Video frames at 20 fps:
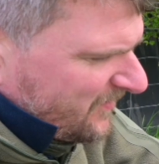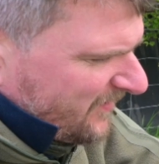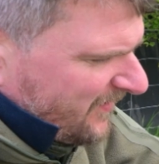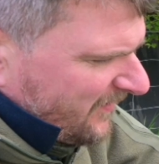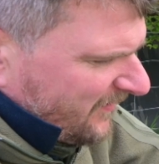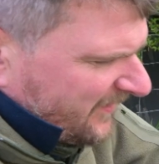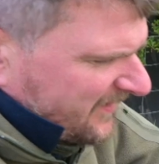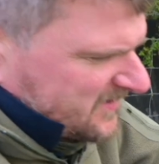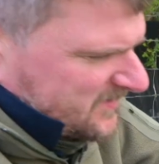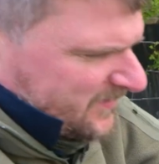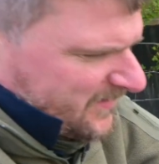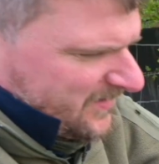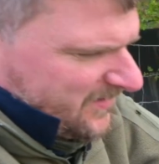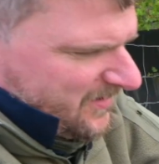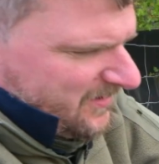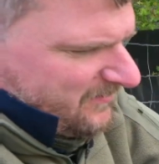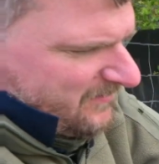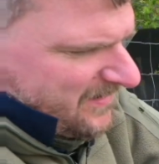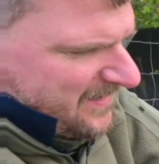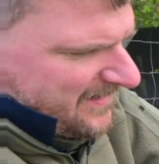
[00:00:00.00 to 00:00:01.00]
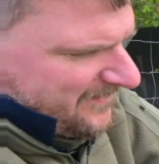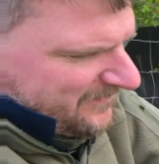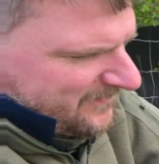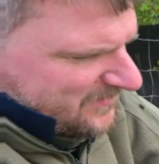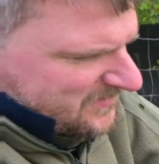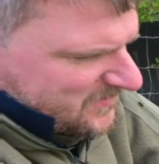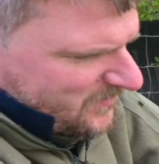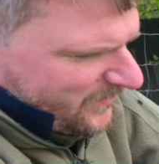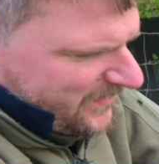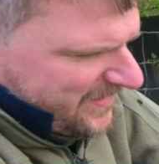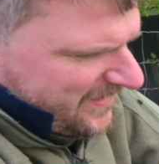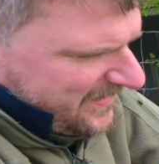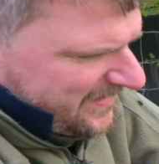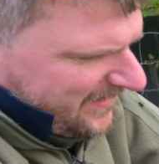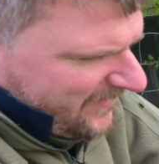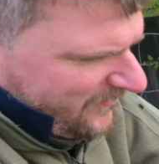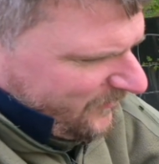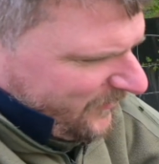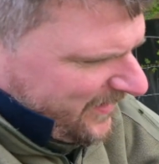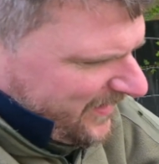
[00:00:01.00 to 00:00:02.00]
doing this with new rifles week
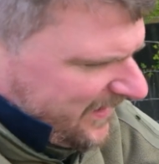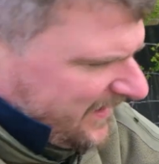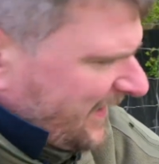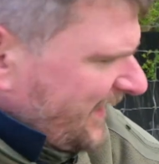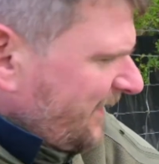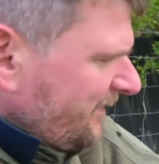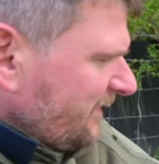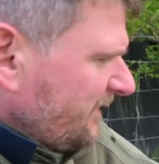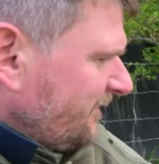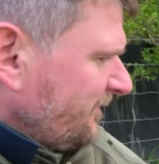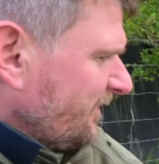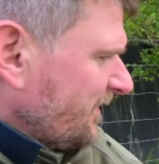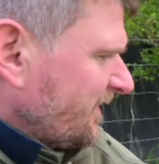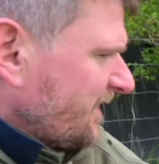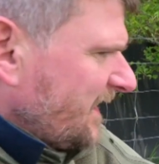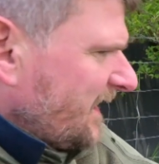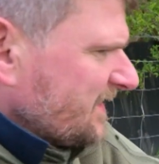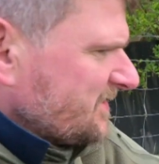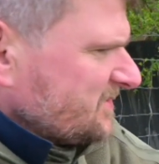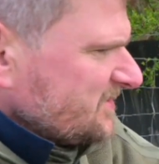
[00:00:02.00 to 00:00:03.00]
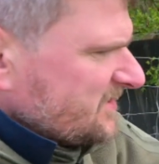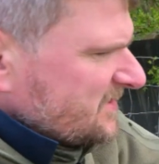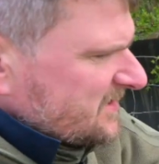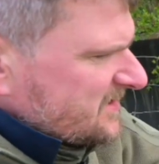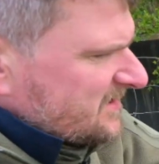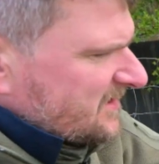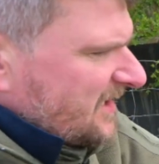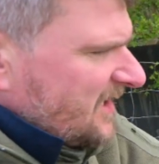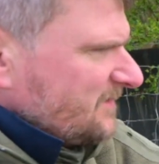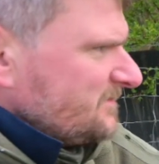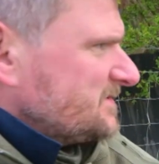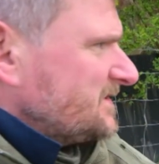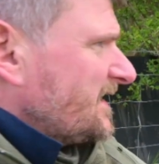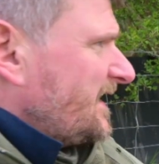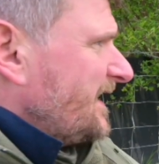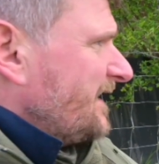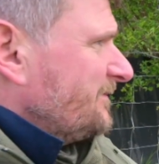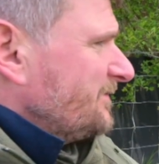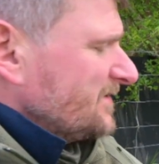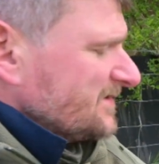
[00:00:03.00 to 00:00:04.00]
in, week out, different cartridges, scopes,
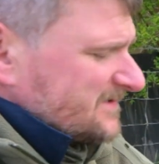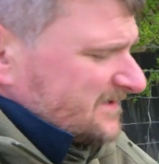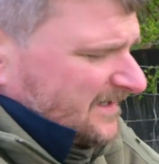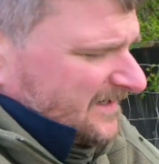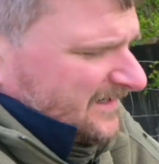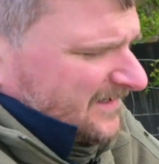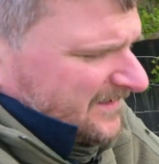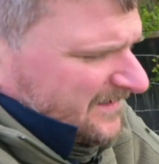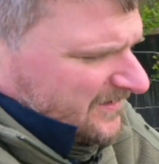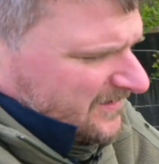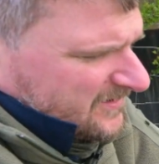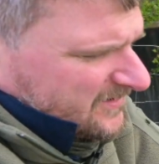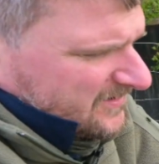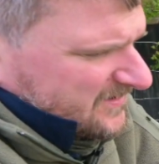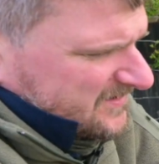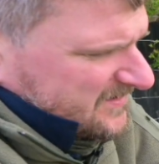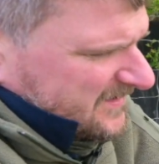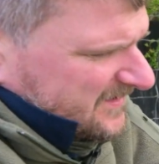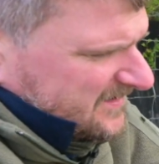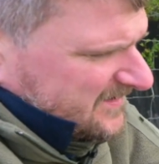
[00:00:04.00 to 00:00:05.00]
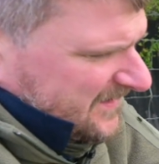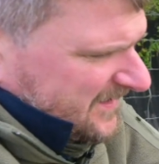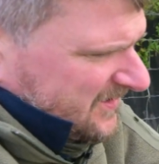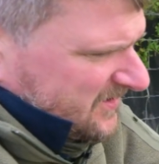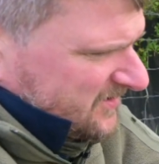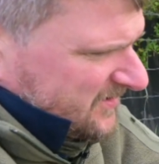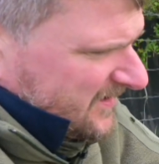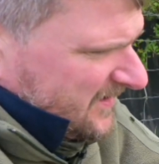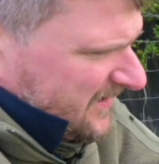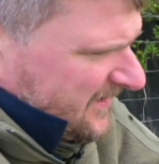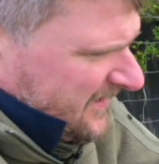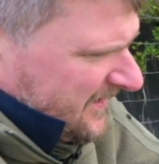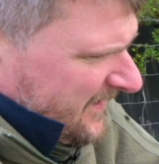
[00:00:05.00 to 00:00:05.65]
calibers, guns, etc.